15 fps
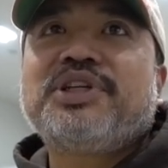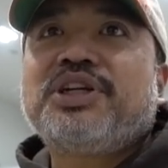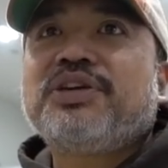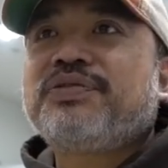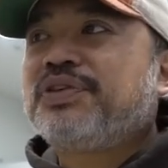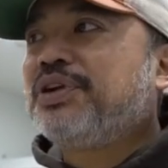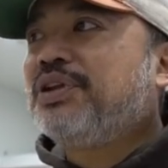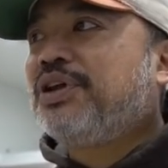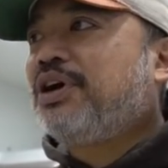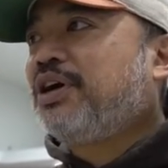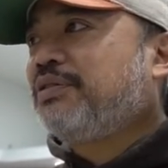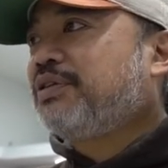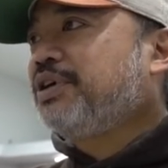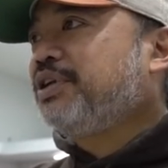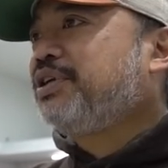You know, for the long
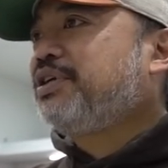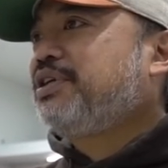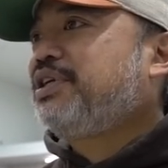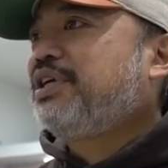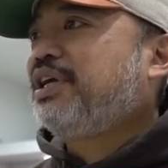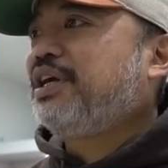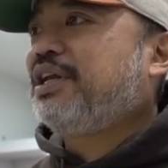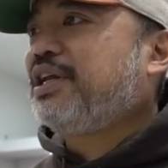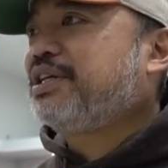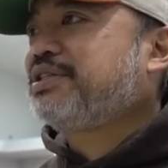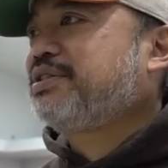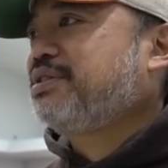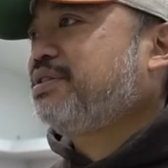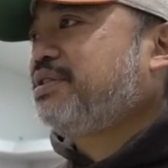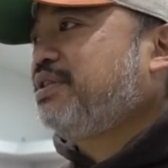run. And
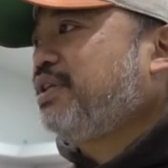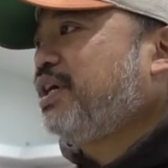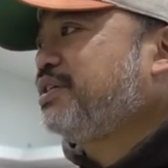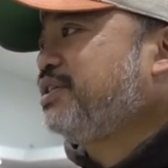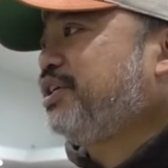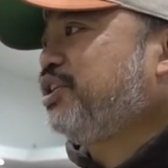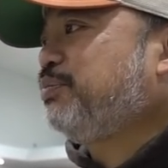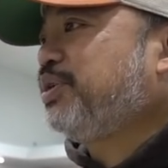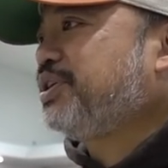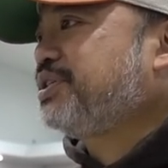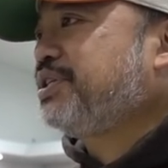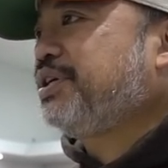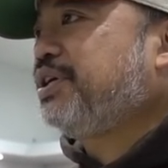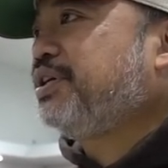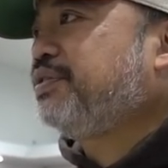that's like the best thing